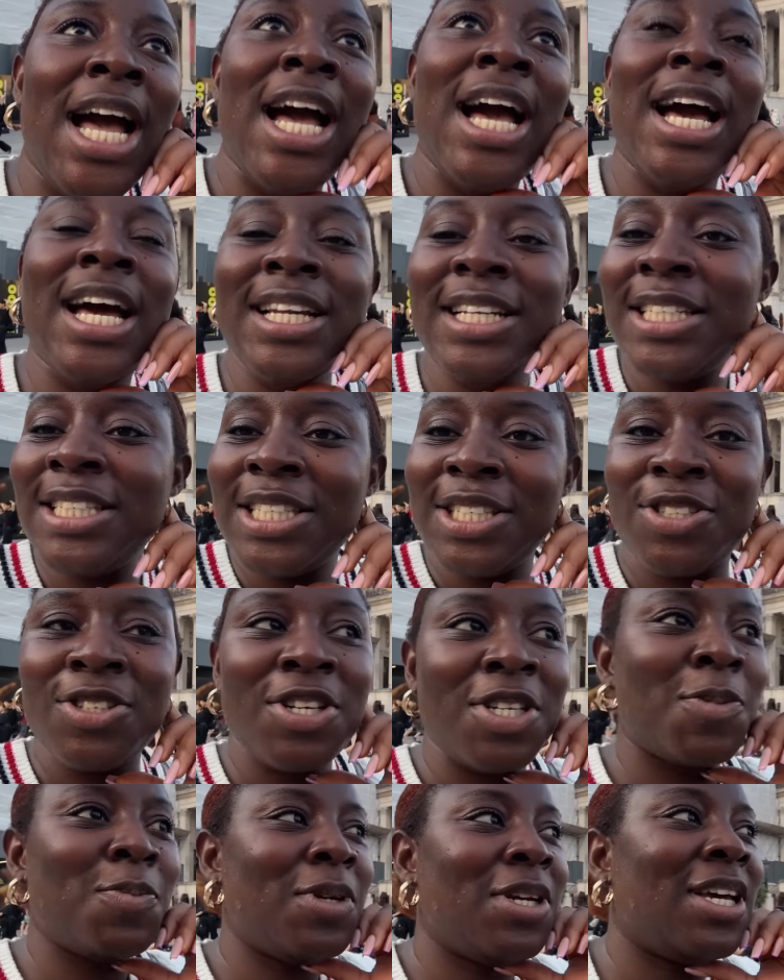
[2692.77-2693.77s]
And this is
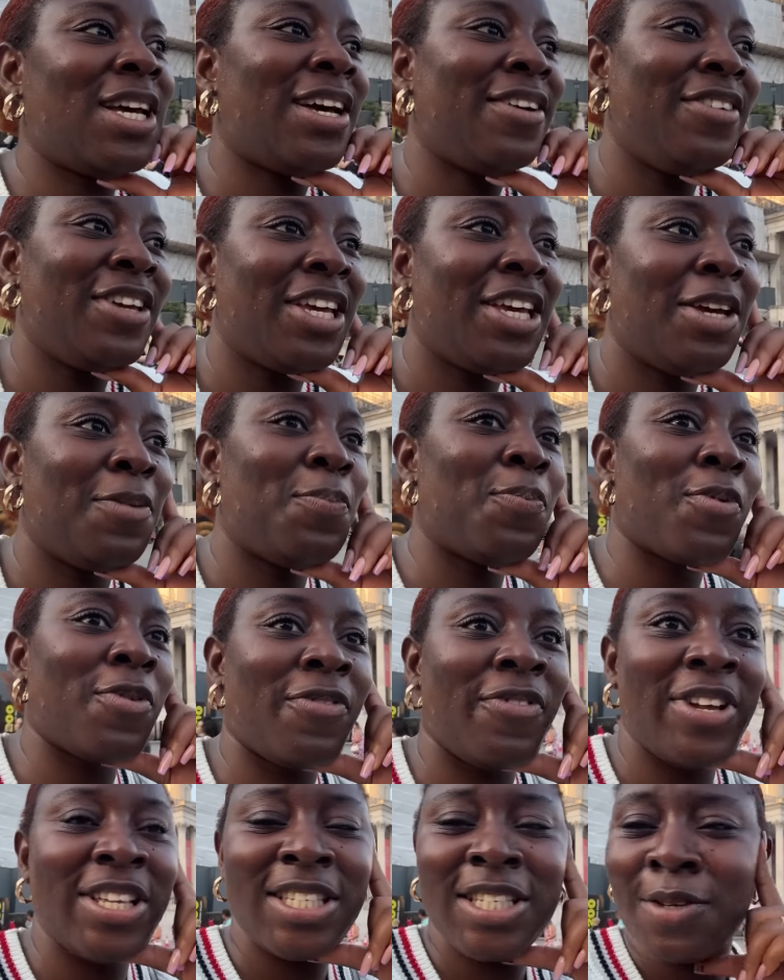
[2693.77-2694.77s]
just me having a
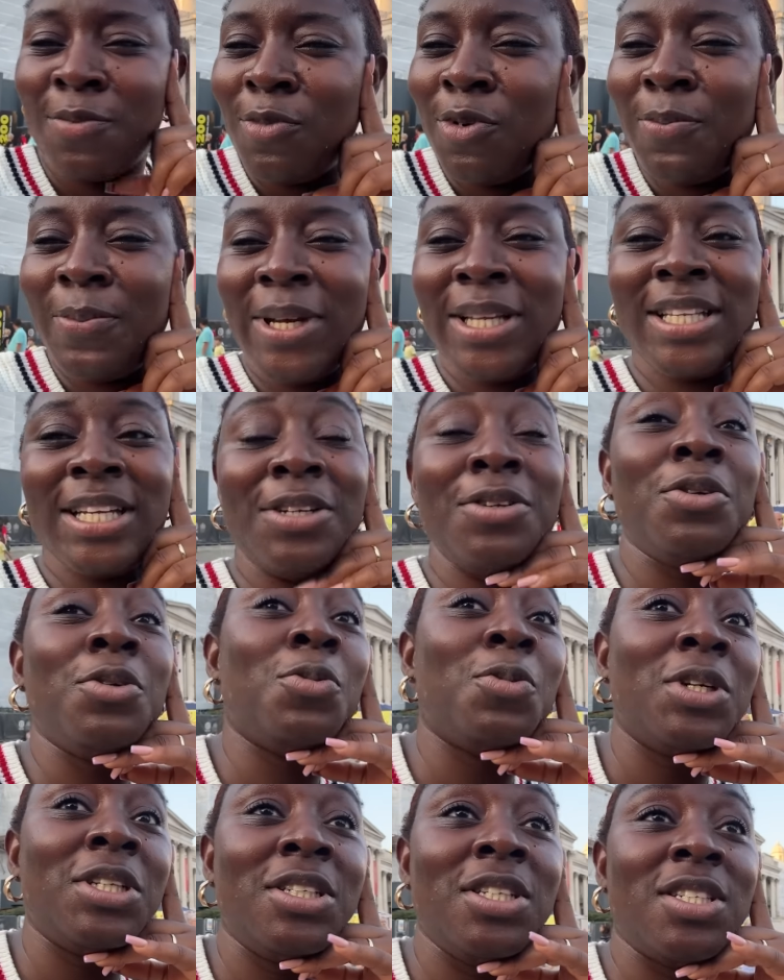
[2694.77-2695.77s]
prophetic moment. I don't know
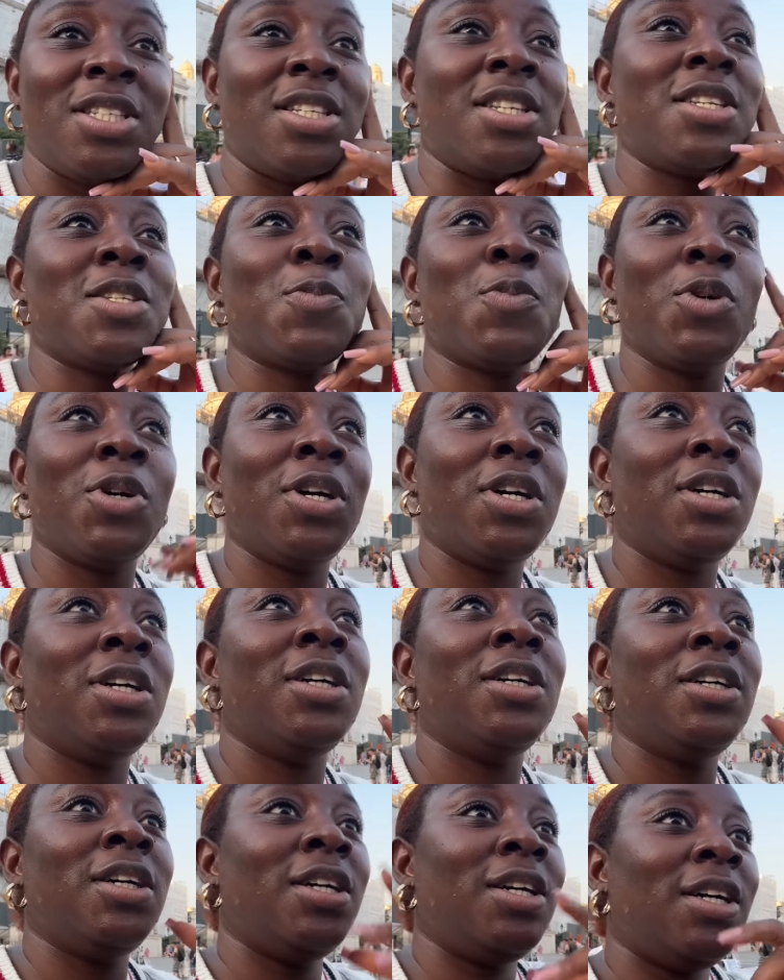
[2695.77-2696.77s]
what this is, but
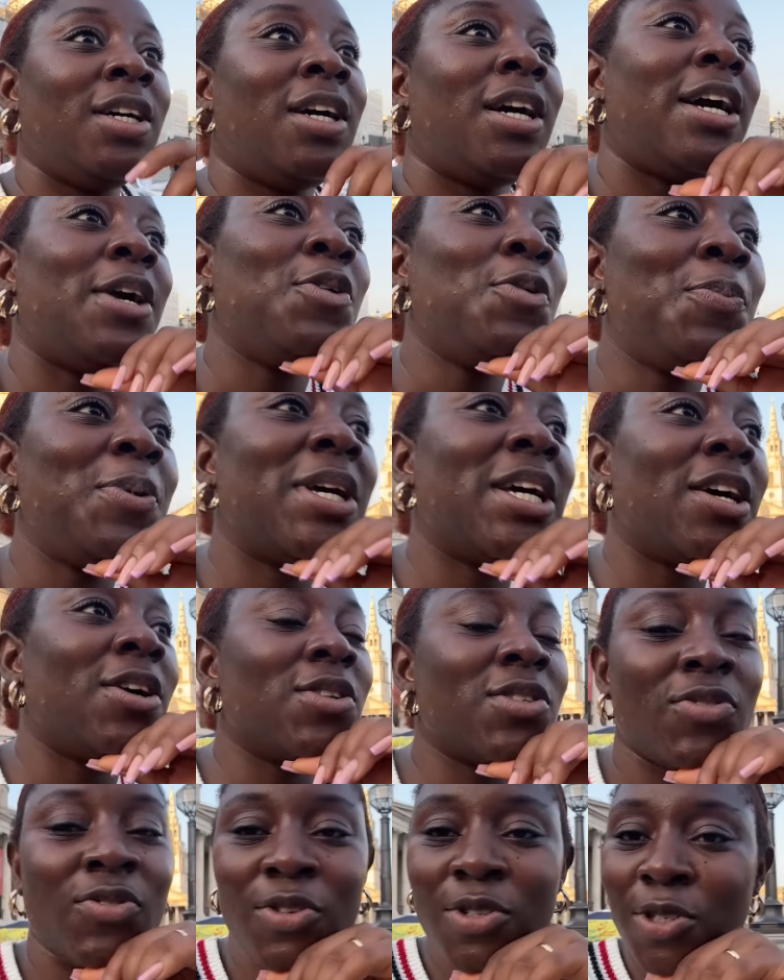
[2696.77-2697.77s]
I hope it
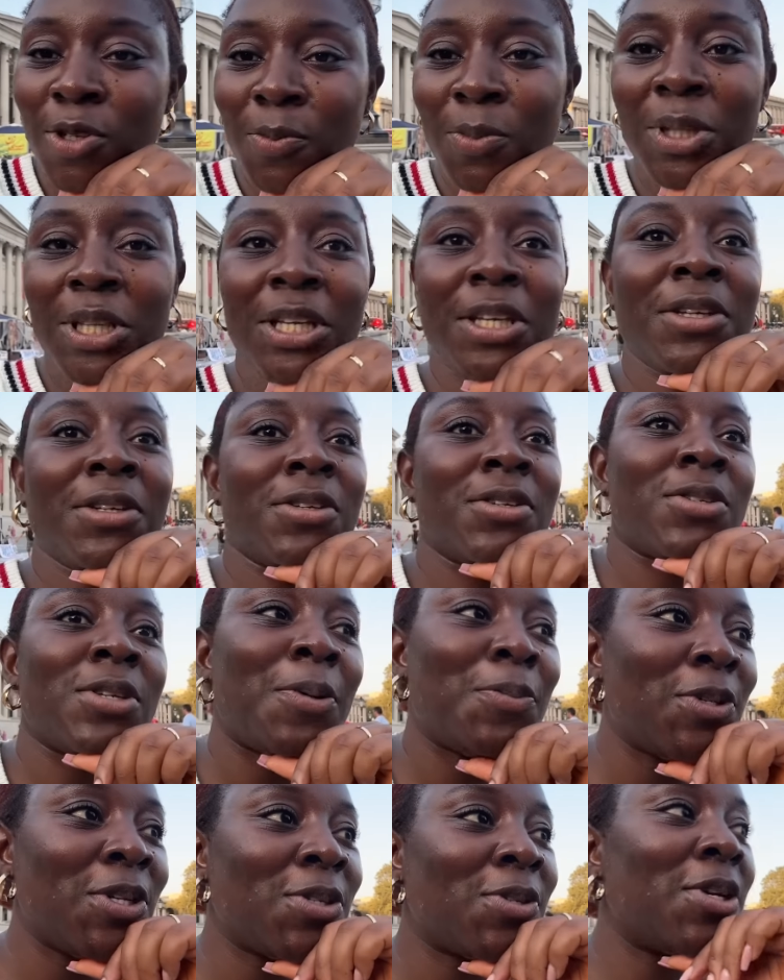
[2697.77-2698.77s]
counts for something. So I'm
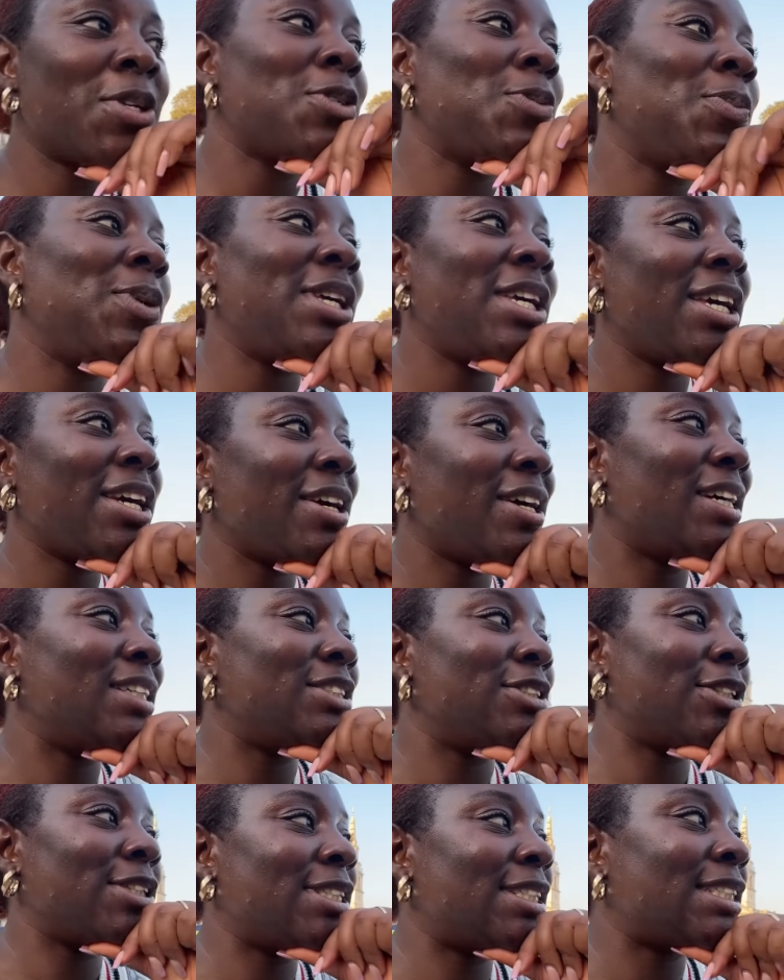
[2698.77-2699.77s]
just going to be here and
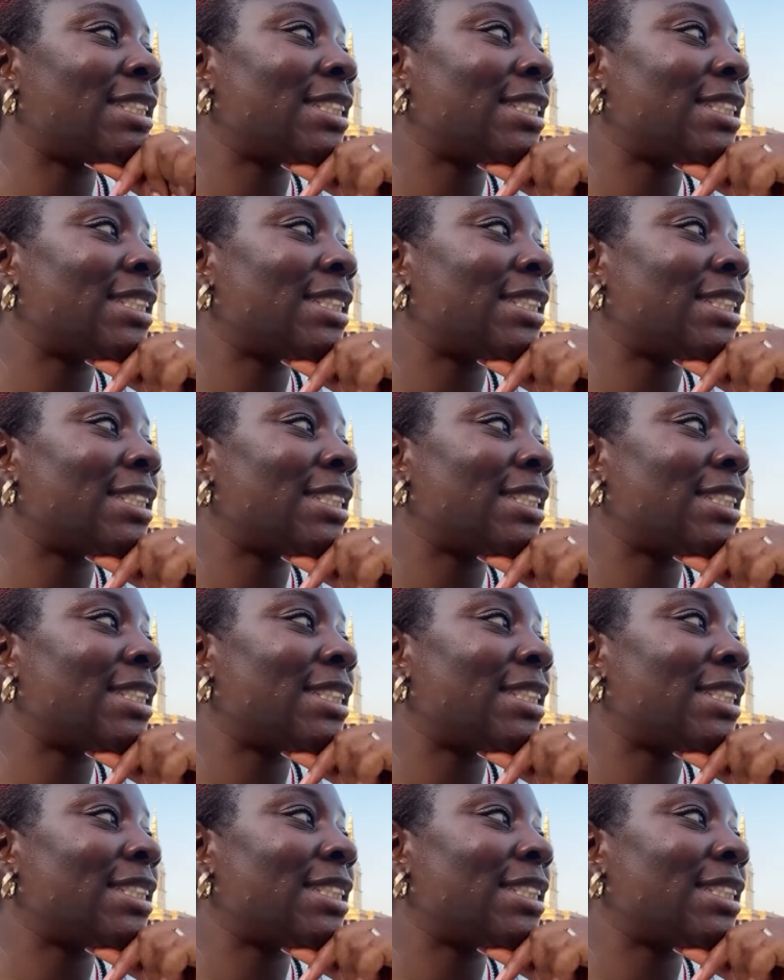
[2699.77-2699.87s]
just